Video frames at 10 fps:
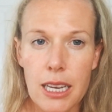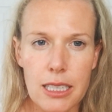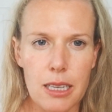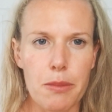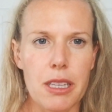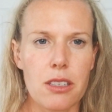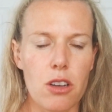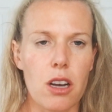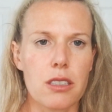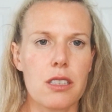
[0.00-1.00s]
some of these
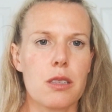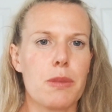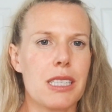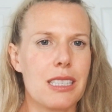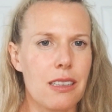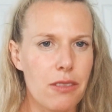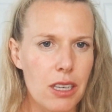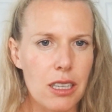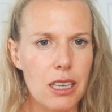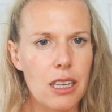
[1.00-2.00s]
toxins
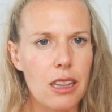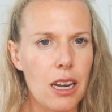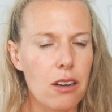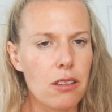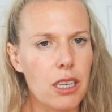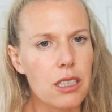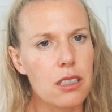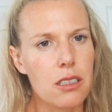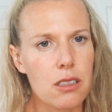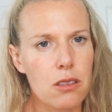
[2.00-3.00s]
specifically that are
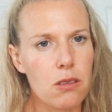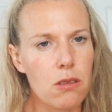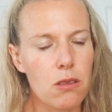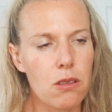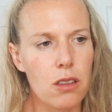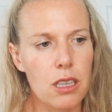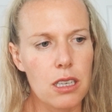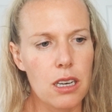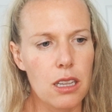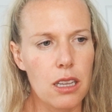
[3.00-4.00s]
linked to
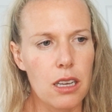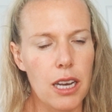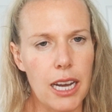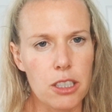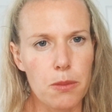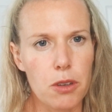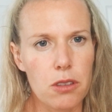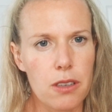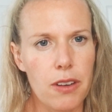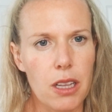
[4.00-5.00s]
the Hashimoto's
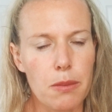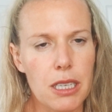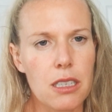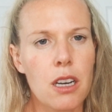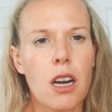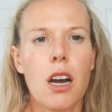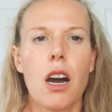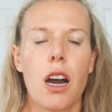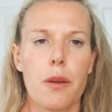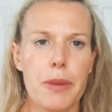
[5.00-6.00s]
development
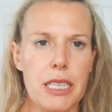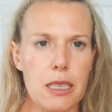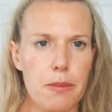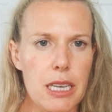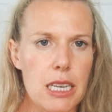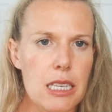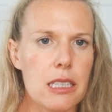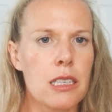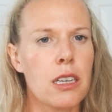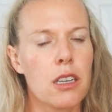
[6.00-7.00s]
are PCBs,